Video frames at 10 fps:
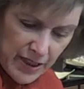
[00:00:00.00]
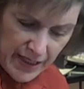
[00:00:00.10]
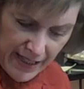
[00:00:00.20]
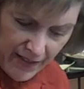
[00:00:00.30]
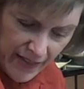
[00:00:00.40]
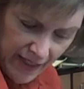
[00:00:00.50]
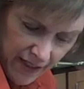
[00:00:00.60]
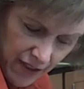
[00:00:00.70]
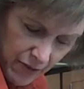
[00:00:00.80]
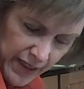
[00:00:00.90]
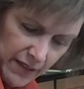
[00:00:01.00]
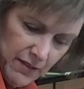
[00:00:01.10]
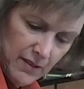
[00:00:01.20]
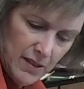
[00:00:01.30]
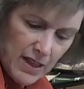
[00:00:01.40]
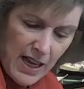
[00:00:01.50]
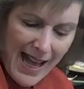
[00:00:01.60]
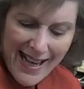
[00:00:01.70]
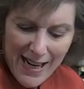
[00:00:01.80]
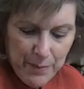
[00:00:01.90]
going to get that going.
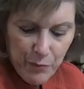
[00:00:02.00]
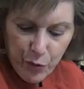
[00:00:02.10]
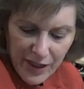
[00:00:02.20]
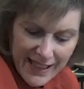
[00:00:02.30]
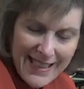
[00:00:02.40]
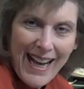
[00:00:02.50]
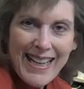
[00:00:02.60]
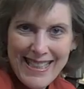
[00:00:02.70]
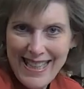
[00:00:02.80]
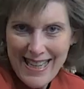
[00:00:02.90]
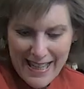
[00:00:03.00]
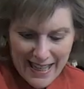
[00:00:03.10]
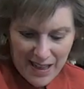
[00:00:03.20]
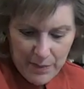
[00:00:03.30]
And I'm really not kneading it.